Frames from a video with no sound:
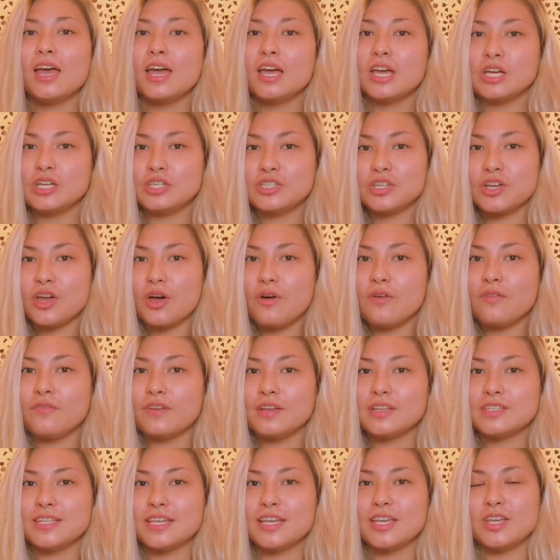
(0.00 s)
you should go
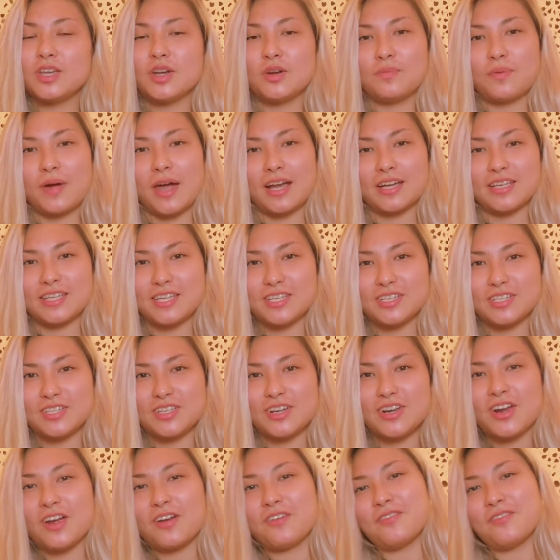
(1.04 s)
visit your practitioner,